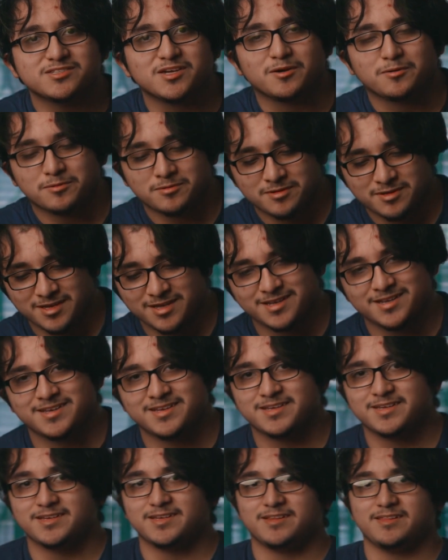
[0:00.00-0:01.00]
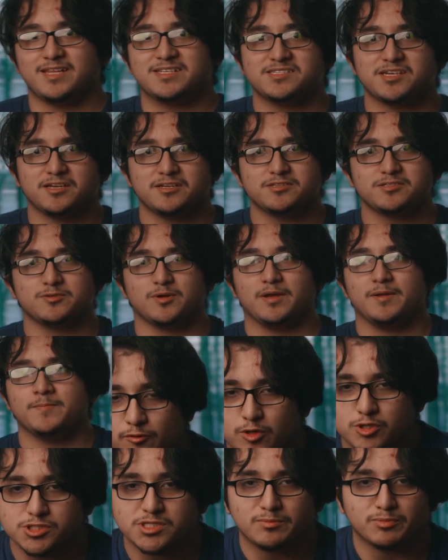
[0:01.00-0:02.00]
So let's get into it.
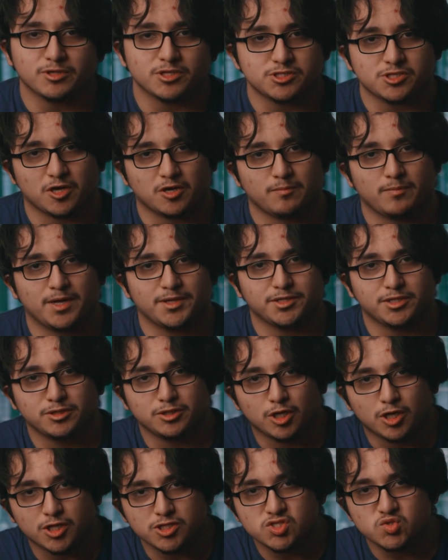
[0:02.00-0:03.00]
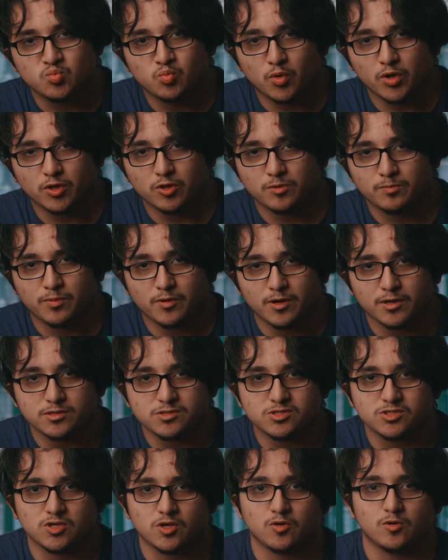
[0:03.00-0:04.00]
First, I'm going to talk about the non-spoiler
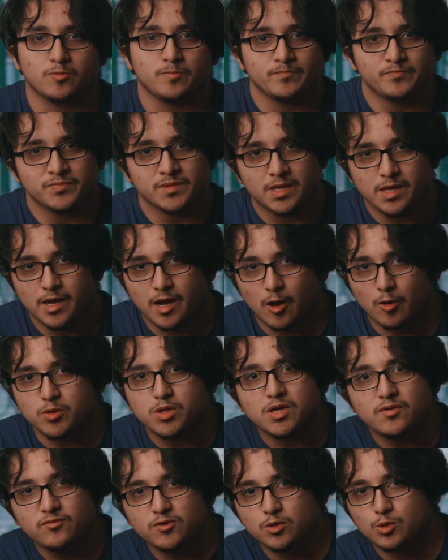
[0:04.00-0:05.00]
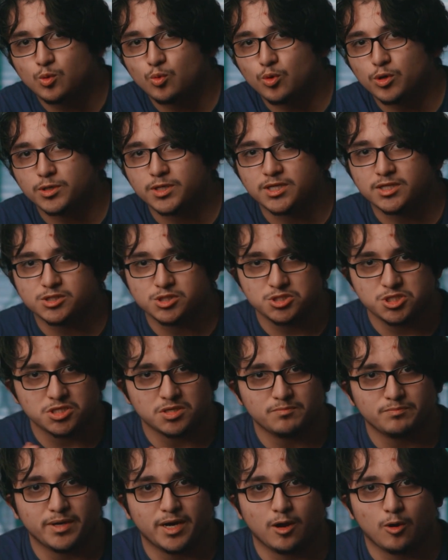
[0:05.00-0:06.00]
part. So I'll give you a warning to
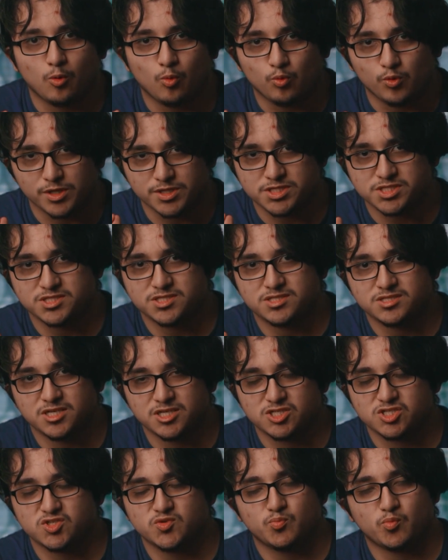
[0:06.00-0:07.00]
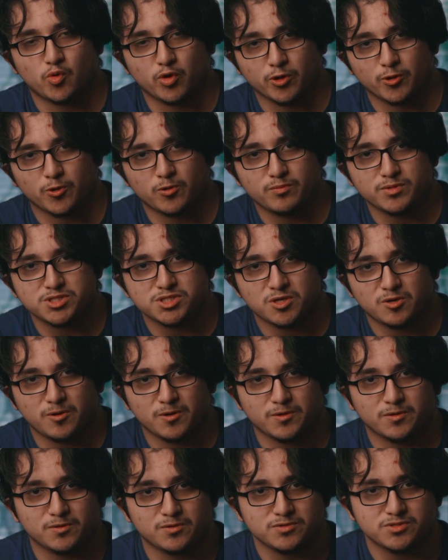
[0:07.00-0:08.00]
jump out once it's spoiler
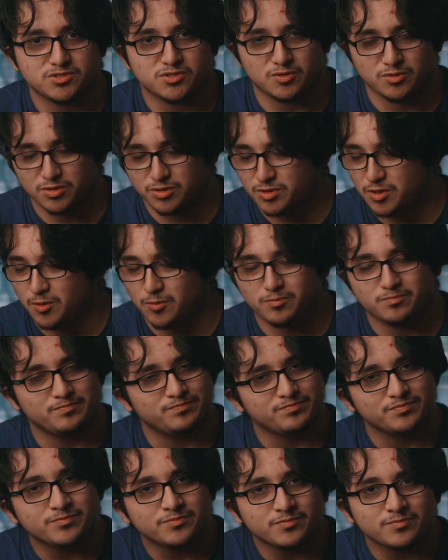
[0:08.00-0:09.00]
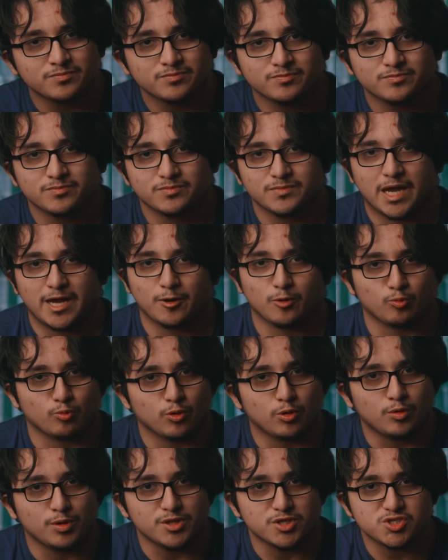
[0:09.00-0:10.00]
material, so I don't
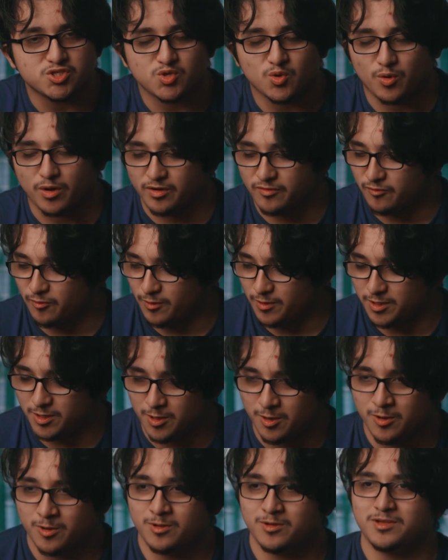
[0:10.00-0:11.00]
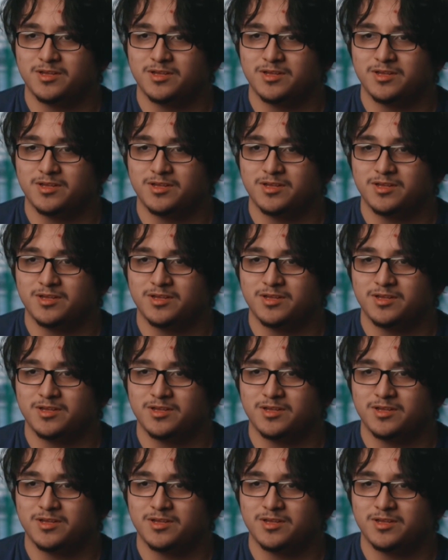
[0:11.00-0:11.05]
ruin the story for you.